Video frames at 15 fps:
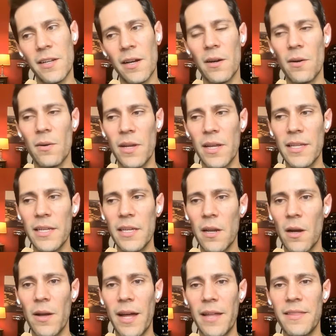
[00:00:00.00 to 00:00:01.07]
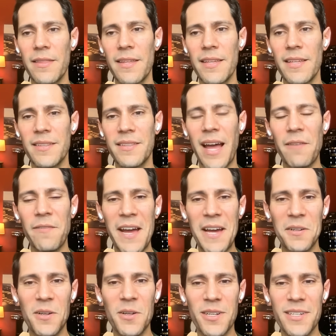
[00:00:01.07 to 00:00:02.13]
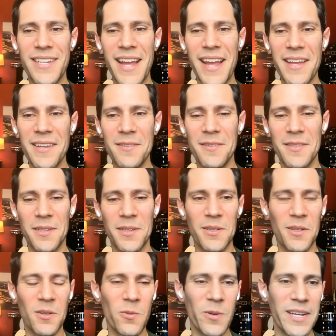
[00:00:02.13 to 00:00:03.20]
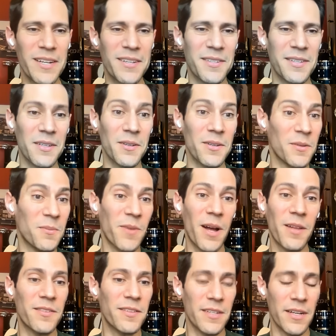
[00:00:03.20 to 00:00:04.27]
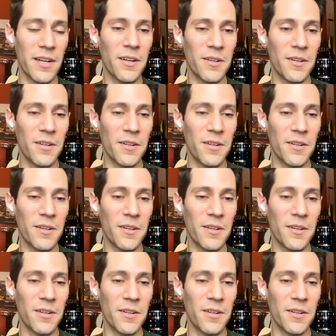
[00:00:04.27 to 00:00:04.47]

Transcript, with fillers: So, you know, I've had good days and good weeks and good months and